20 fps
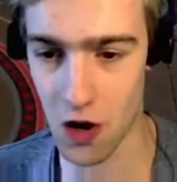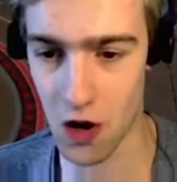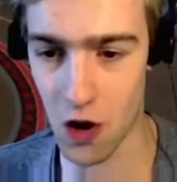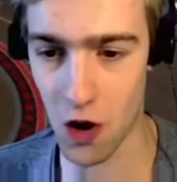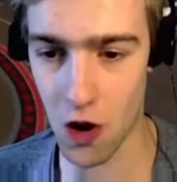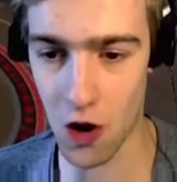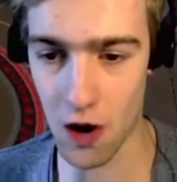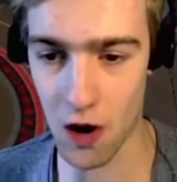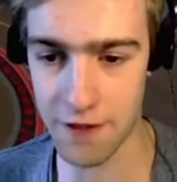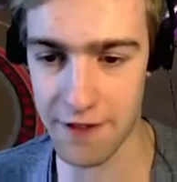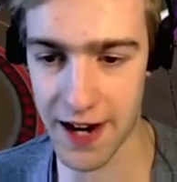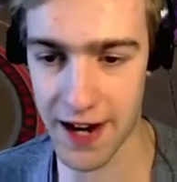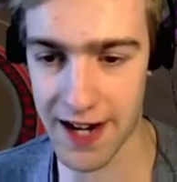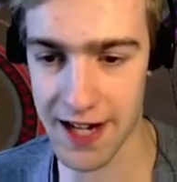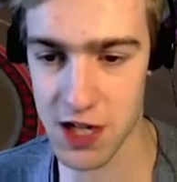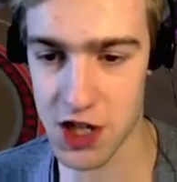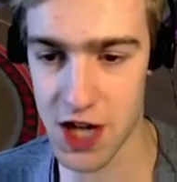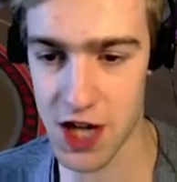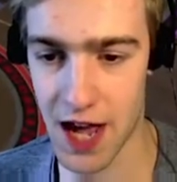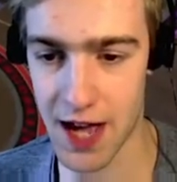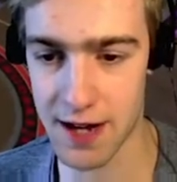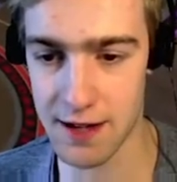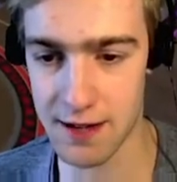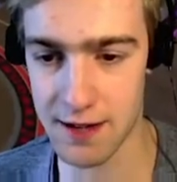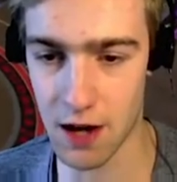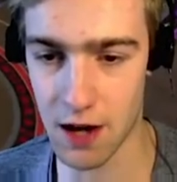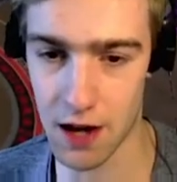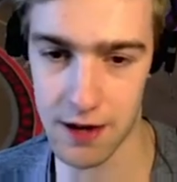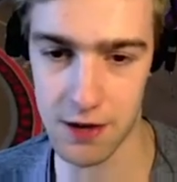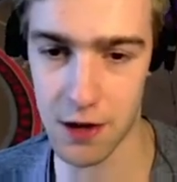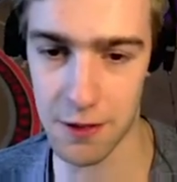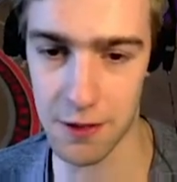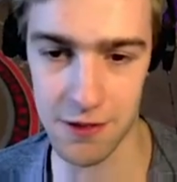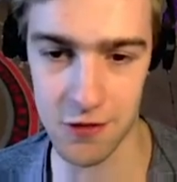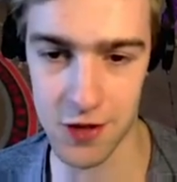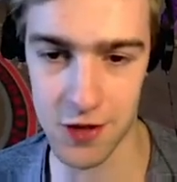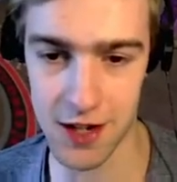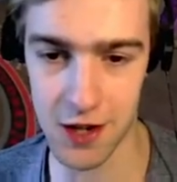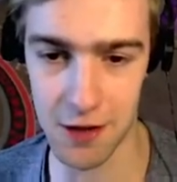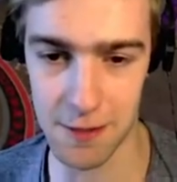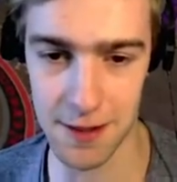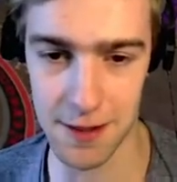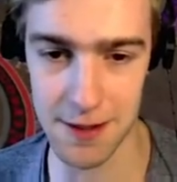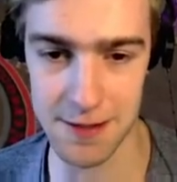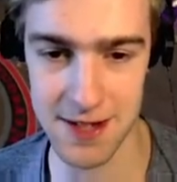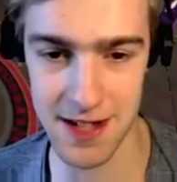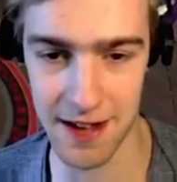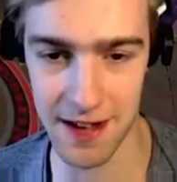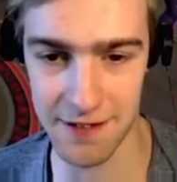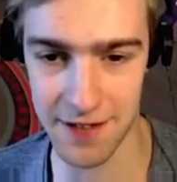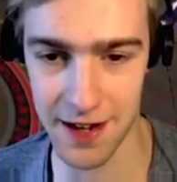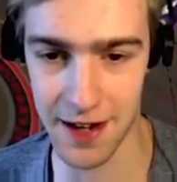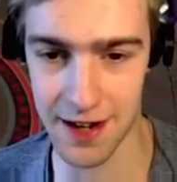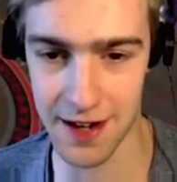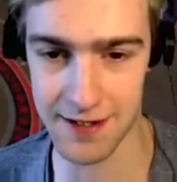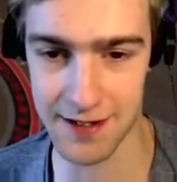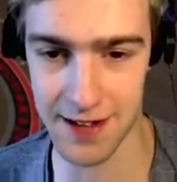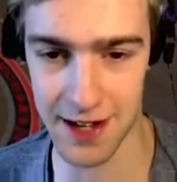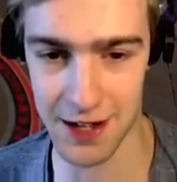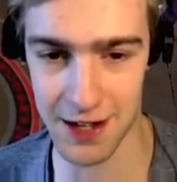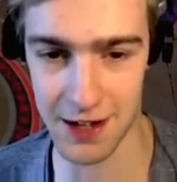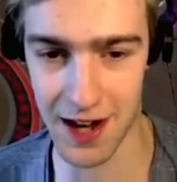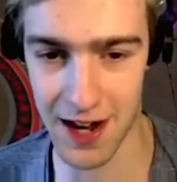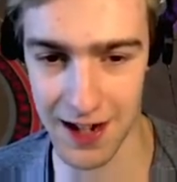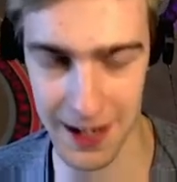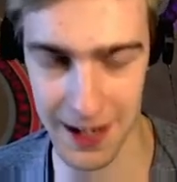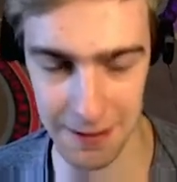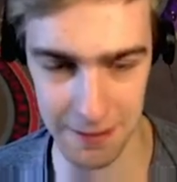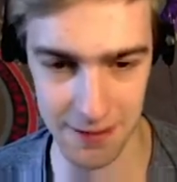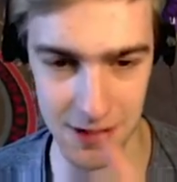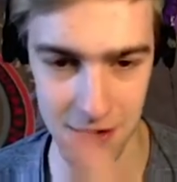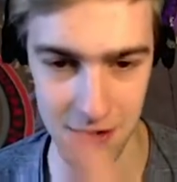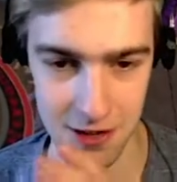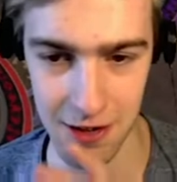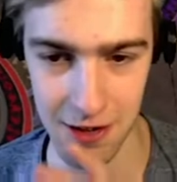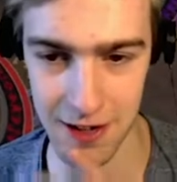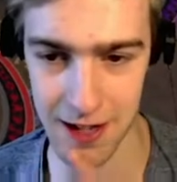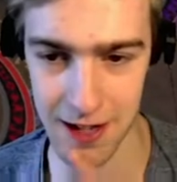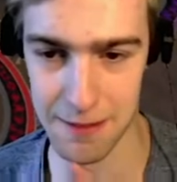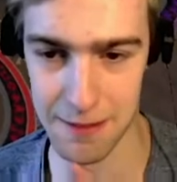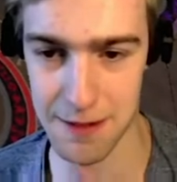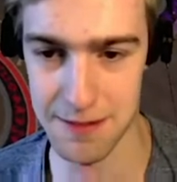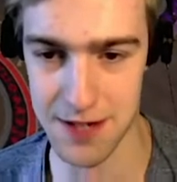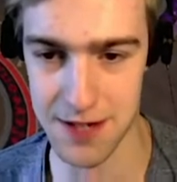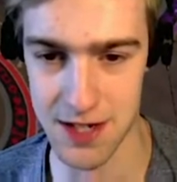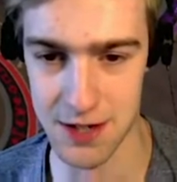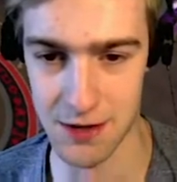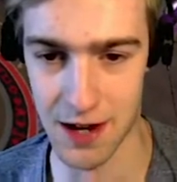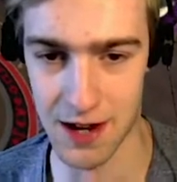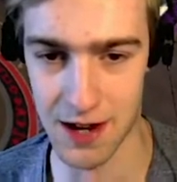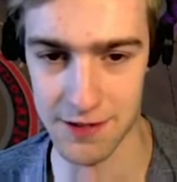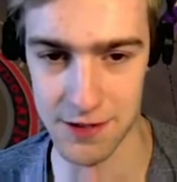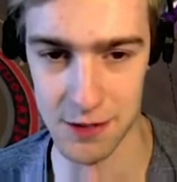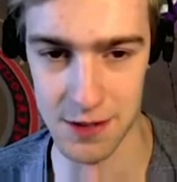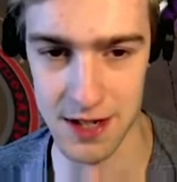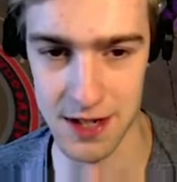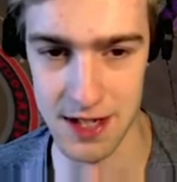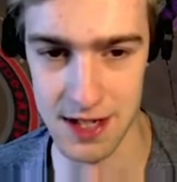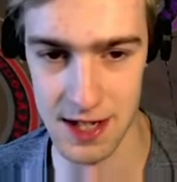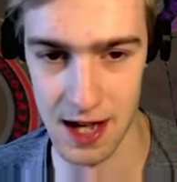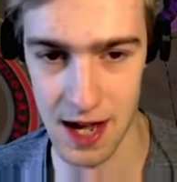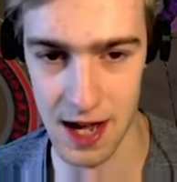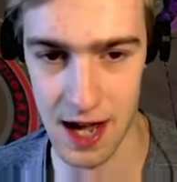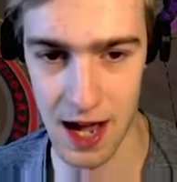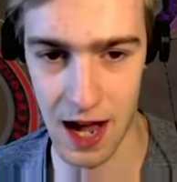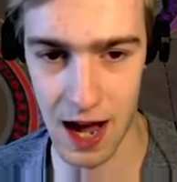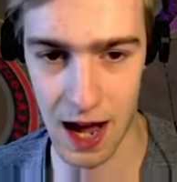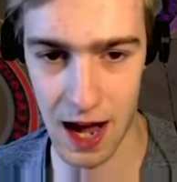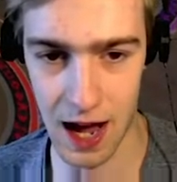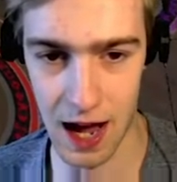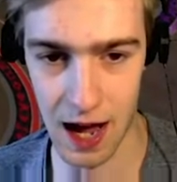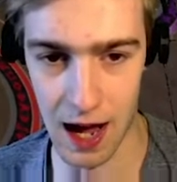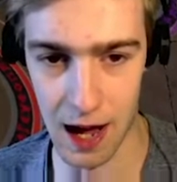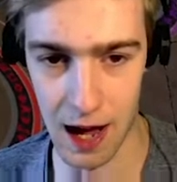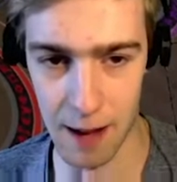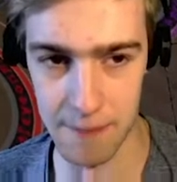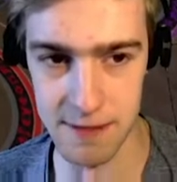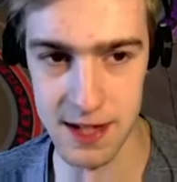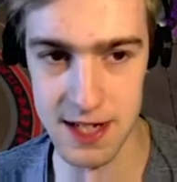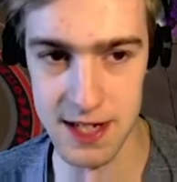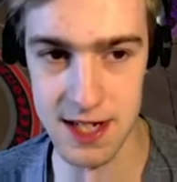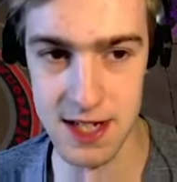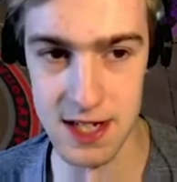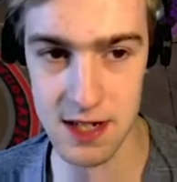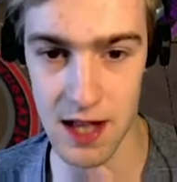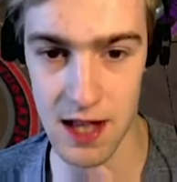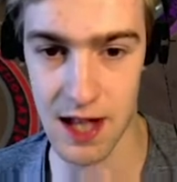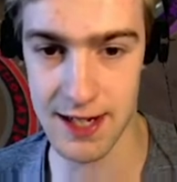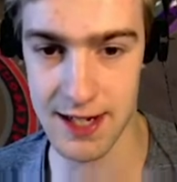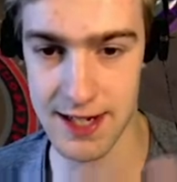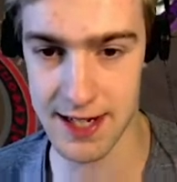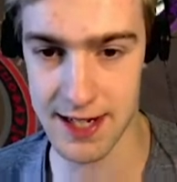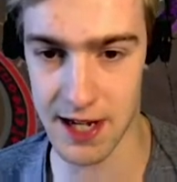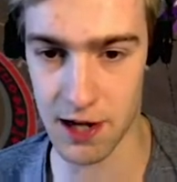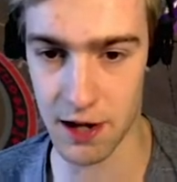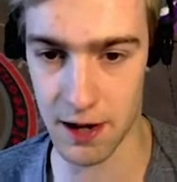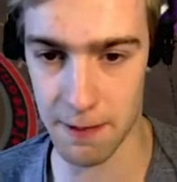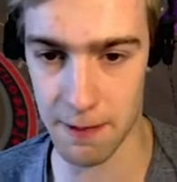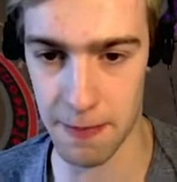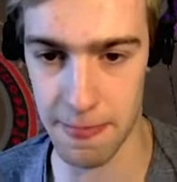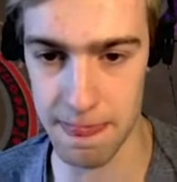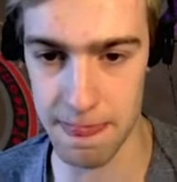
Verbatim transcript: Oh, if I get a shad. Oh, no, we've already got pips. I forget that you get pips until afterwards. This is slightly scary.